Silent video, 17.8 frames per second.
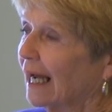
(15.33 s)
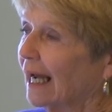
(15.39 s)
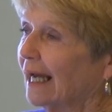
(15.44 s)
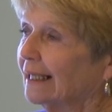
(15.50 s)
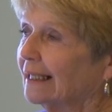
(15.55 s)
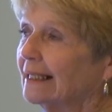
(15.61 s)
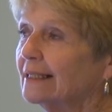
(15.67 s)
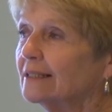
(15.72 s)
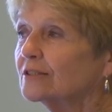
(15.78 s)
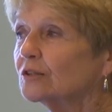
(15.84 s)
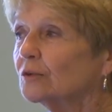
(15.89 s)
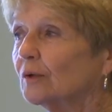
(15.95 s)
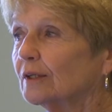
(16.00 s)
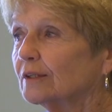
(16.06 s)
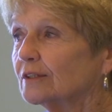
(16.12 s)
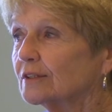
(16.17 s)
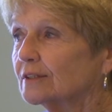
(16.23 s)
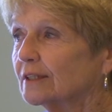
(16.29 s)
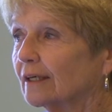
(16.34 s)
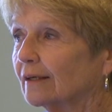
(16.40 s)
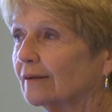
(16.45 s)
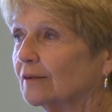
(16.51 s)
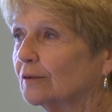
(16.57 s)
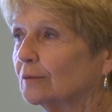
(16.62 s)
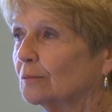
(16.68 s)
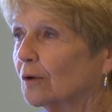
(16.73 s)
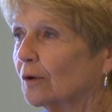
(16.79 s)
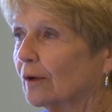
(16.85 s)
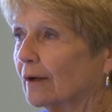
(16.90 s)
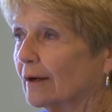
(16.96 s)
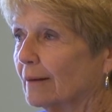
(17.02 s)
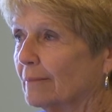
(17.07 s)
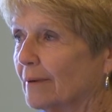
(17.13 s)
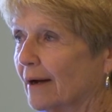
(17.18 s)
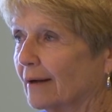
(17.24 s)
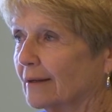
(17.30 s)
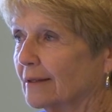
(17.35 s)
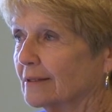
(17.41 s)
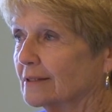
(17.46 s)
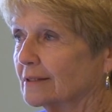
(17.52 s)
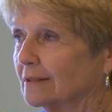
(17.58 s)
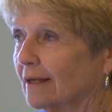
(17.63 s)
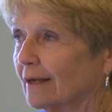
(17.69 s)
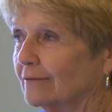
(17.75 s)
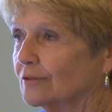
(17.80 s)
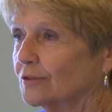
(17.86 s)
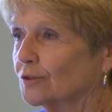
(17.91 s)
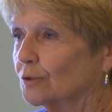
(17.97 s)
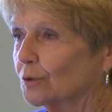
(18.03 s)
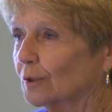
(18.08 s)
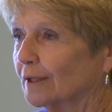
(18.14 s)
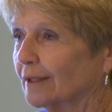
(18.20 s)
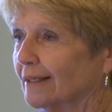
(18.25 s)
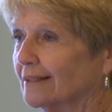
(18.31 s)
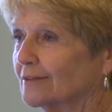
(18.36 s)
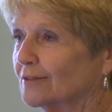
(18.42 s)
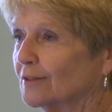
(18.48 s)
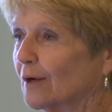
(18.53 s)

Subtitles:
And he's going to tell you more about his life story.